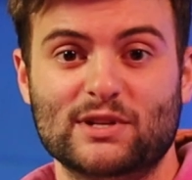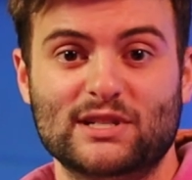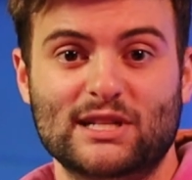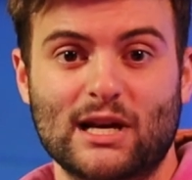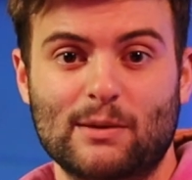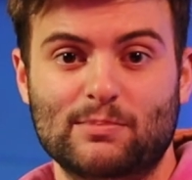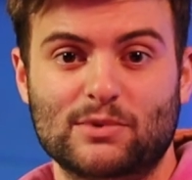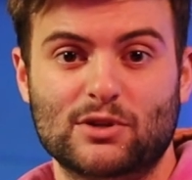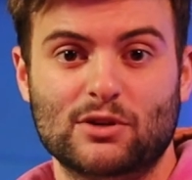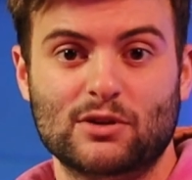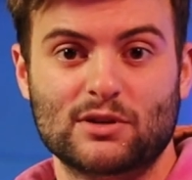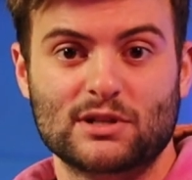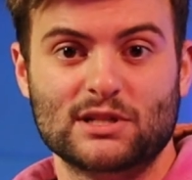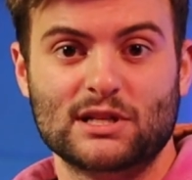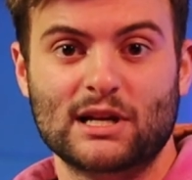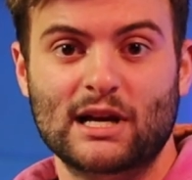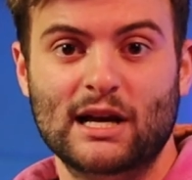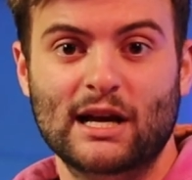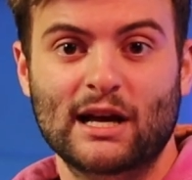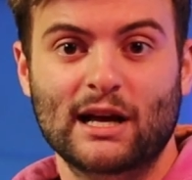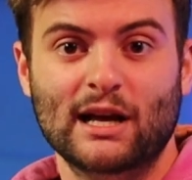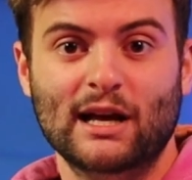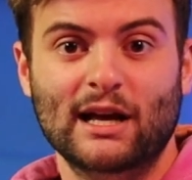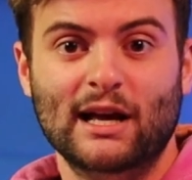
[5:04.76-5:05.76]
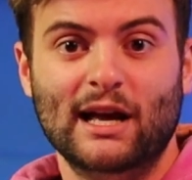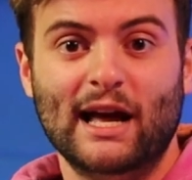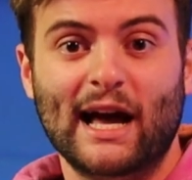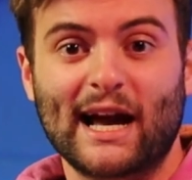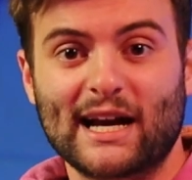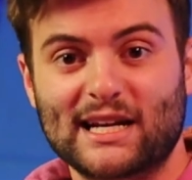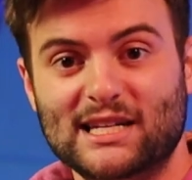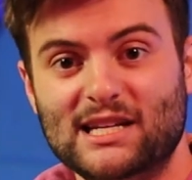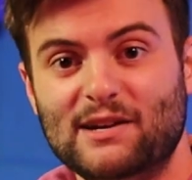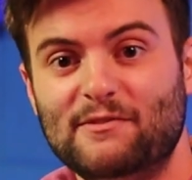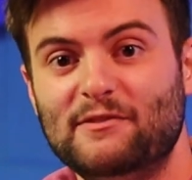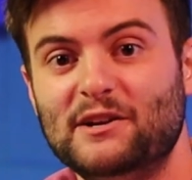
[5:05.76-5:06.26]
receptors.
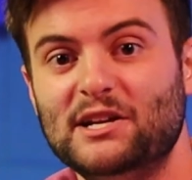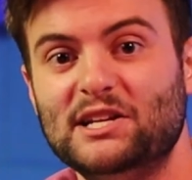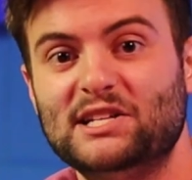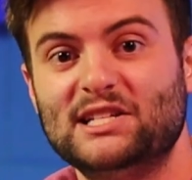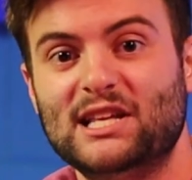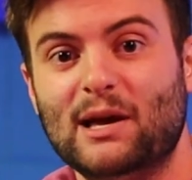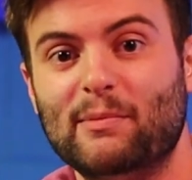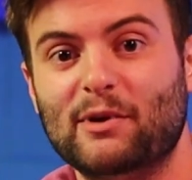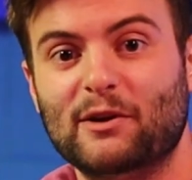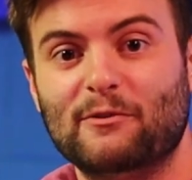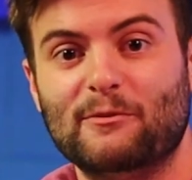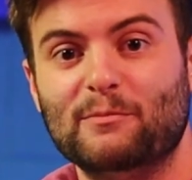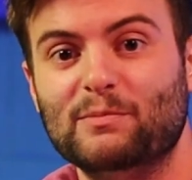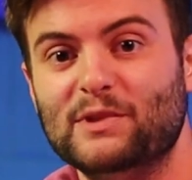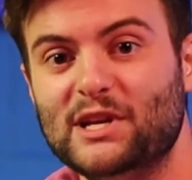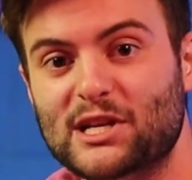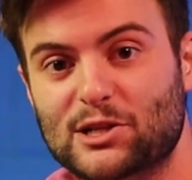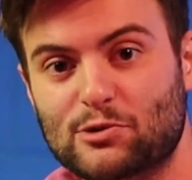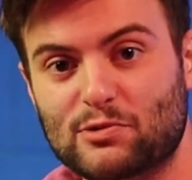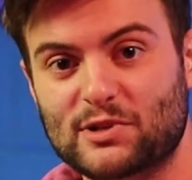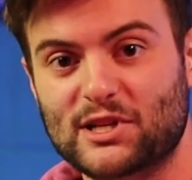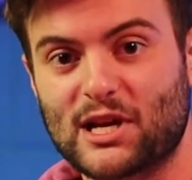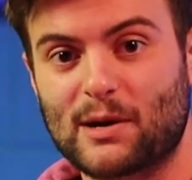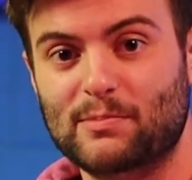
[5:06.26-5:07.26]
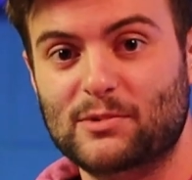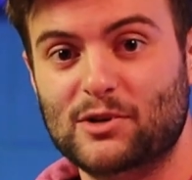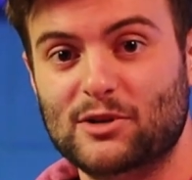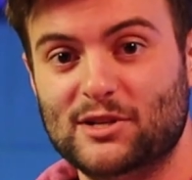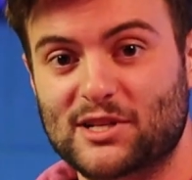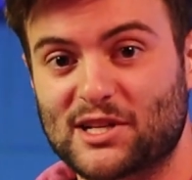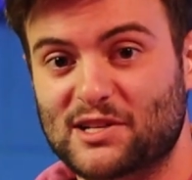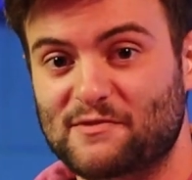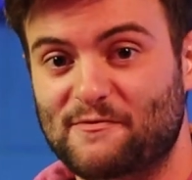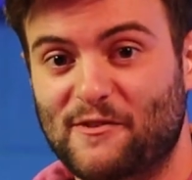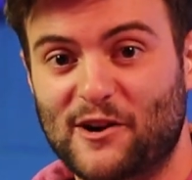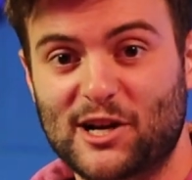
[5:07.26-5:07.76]
Activity stemming from these
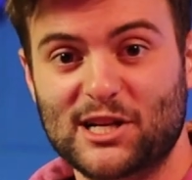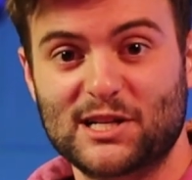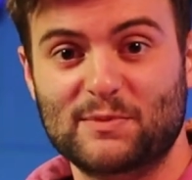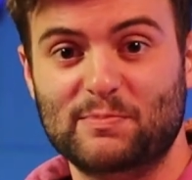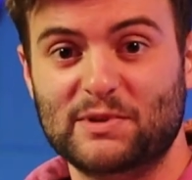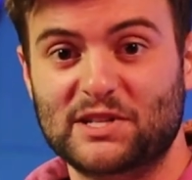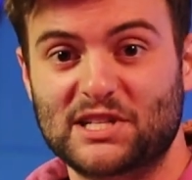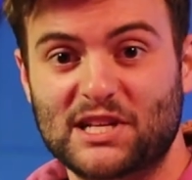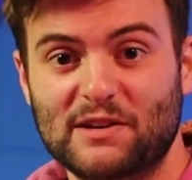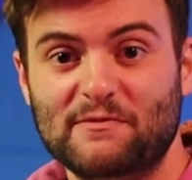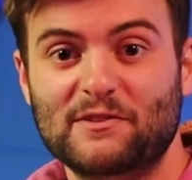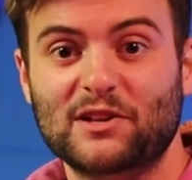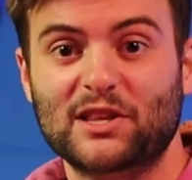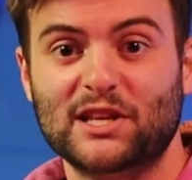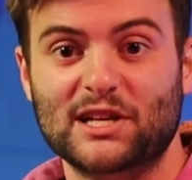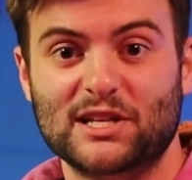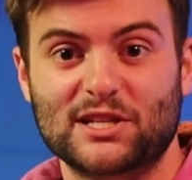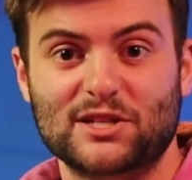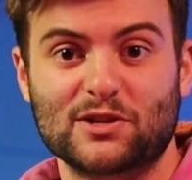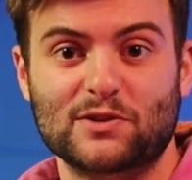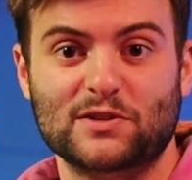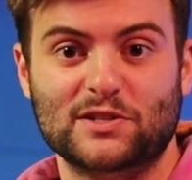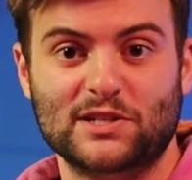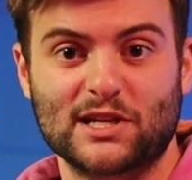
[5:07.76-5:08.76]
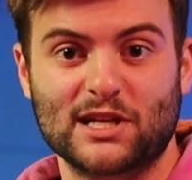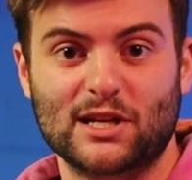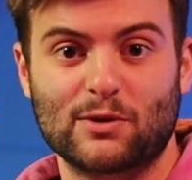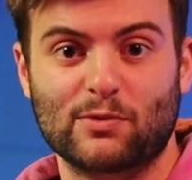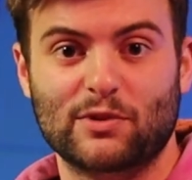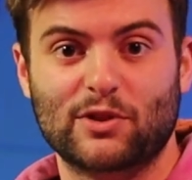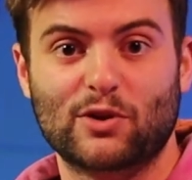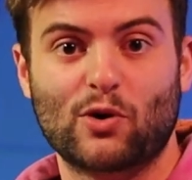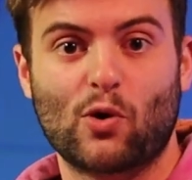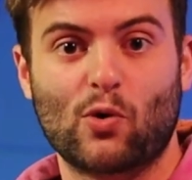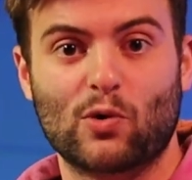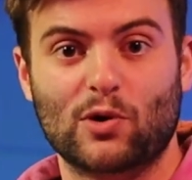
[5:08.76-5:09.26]
receptors is very specifically associated
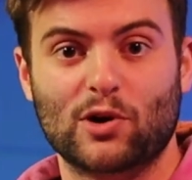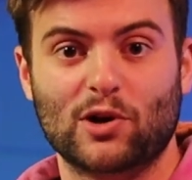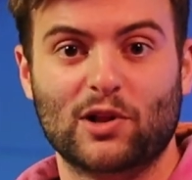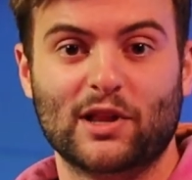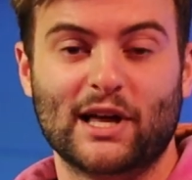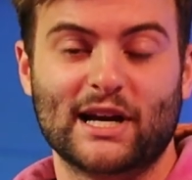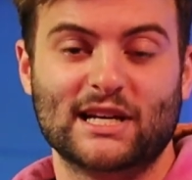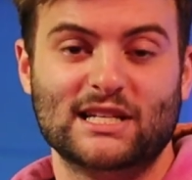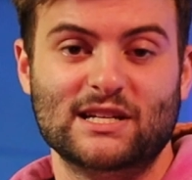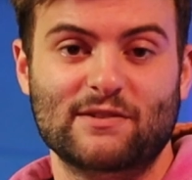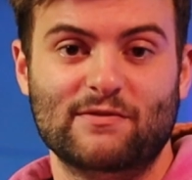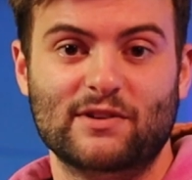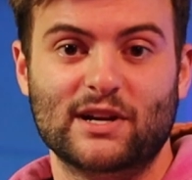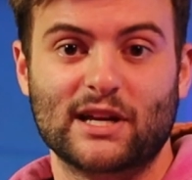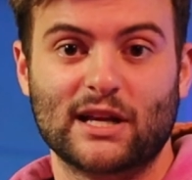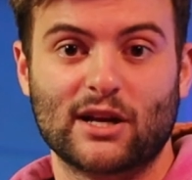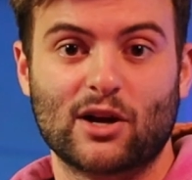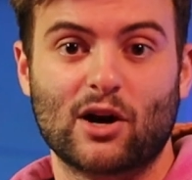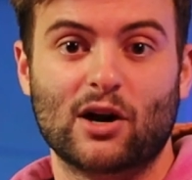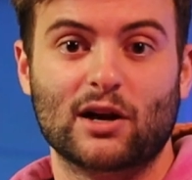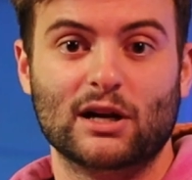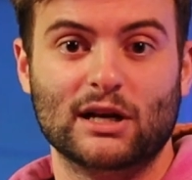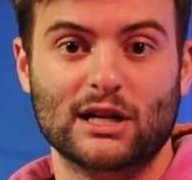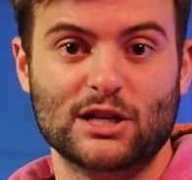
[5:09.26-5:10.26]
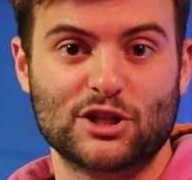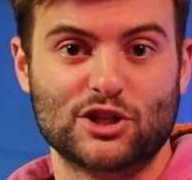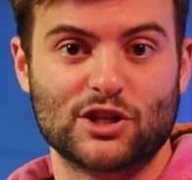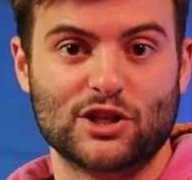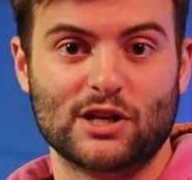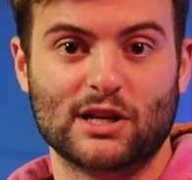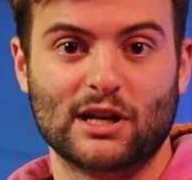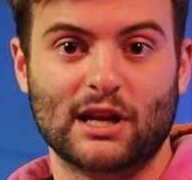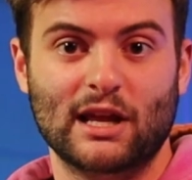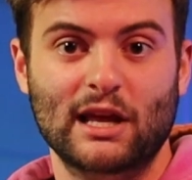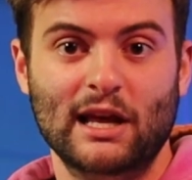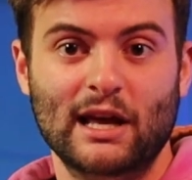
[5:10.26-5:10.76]
with cortical activity and
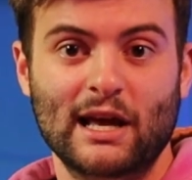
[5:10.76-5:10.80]
cognition,